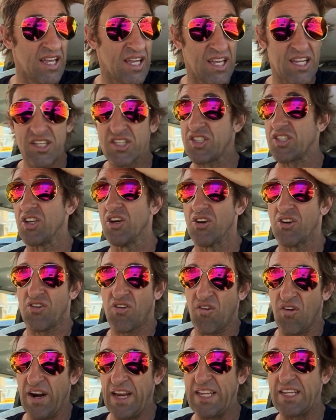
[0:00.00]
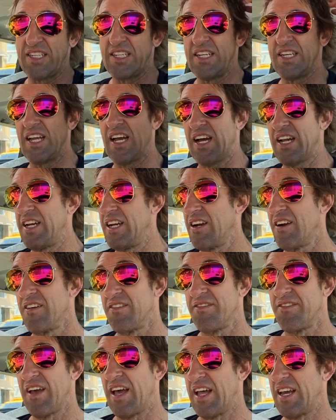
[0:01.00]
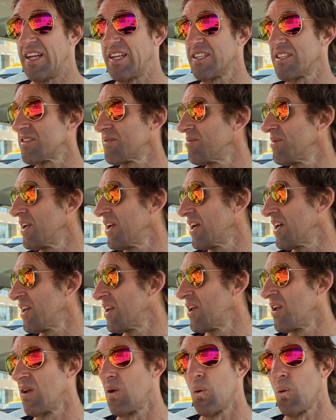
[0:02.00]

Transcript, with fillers: It's so crazy down here in Venice, man.